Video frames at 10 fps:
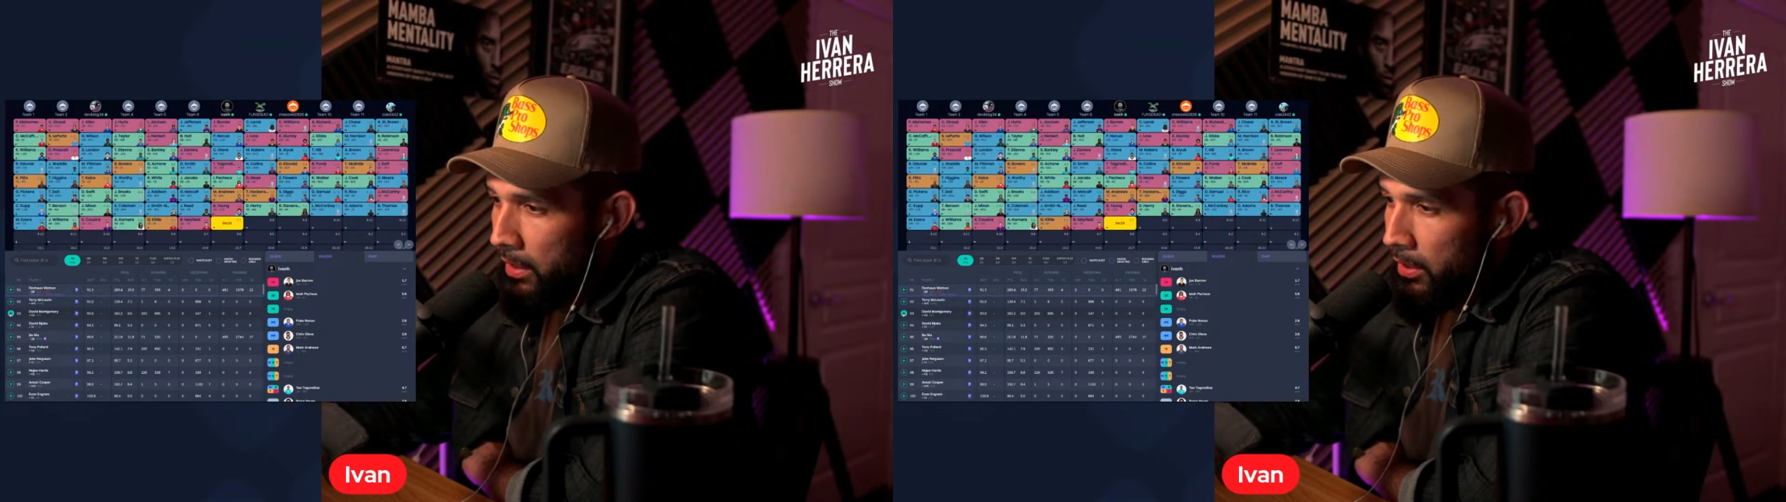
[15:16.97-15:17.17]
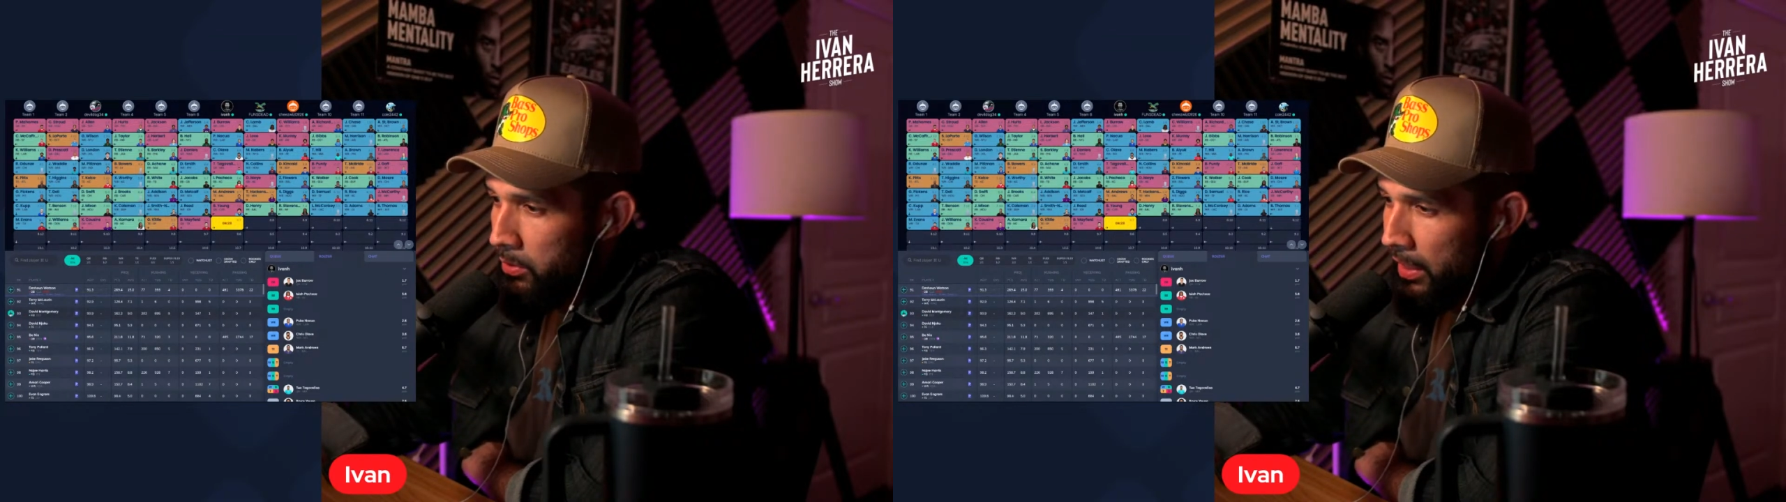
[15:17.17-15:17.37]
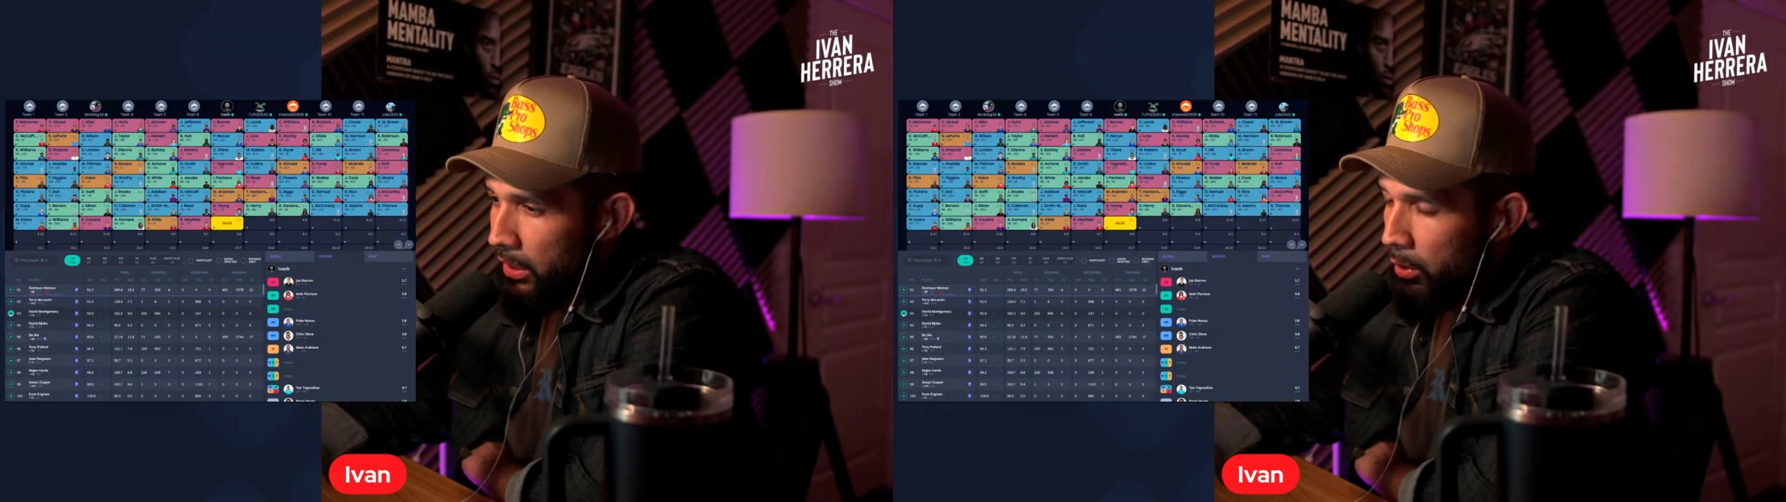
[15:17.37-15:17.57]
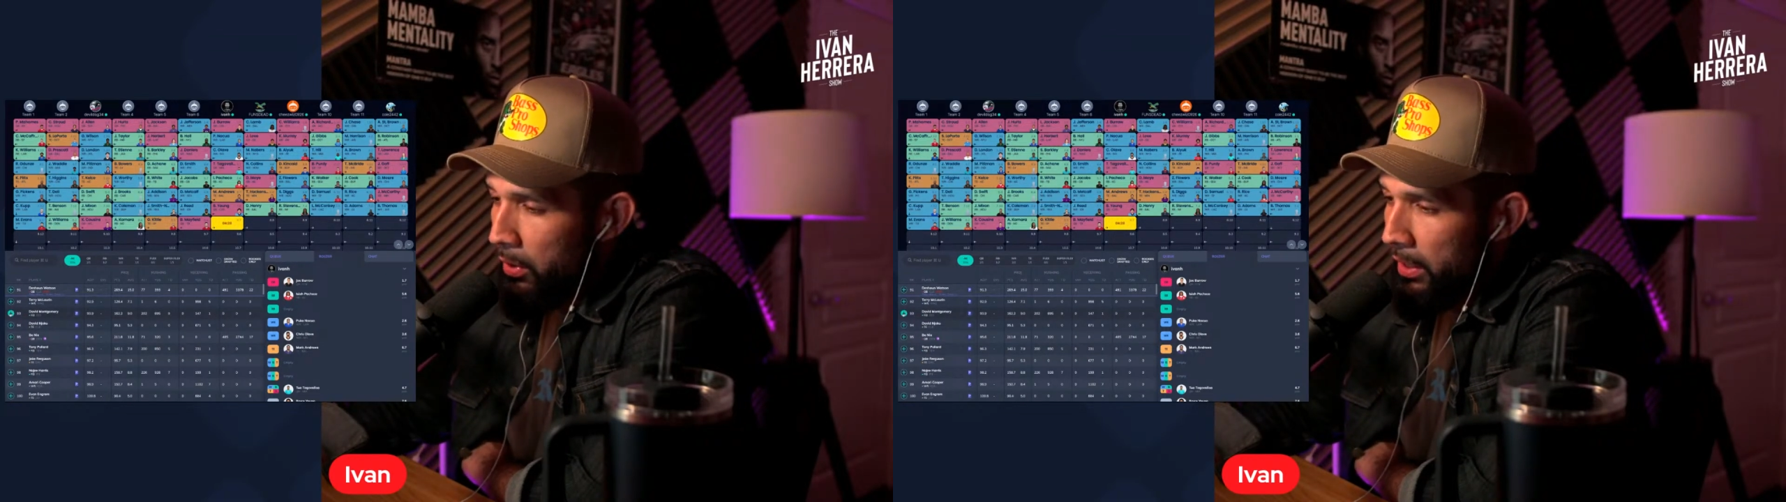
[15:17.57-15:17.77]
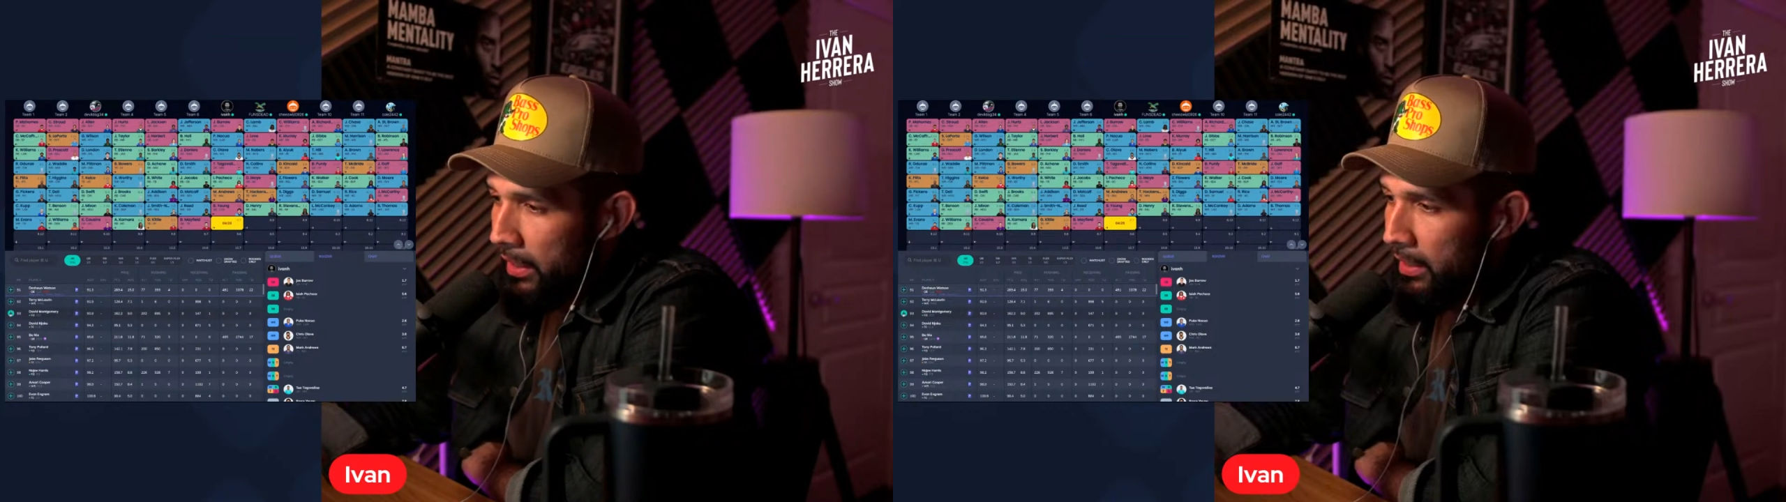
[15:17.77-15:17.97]
So I'm gonna
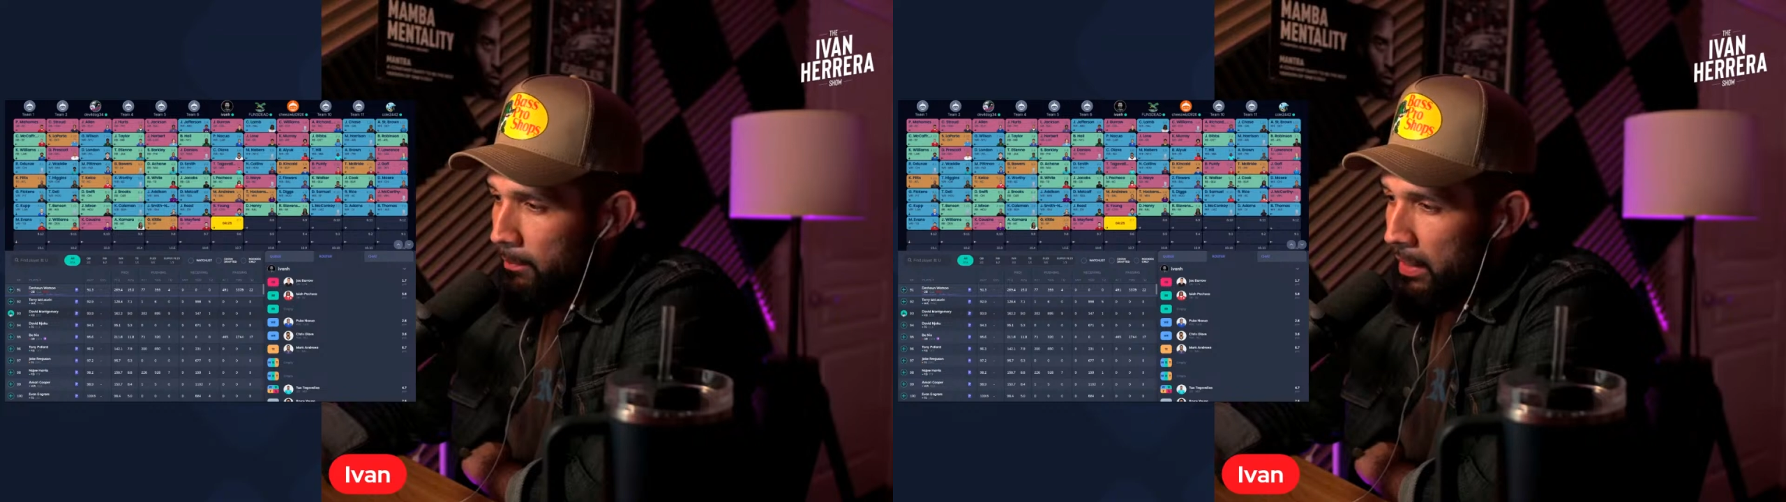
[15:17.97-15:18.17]
go and get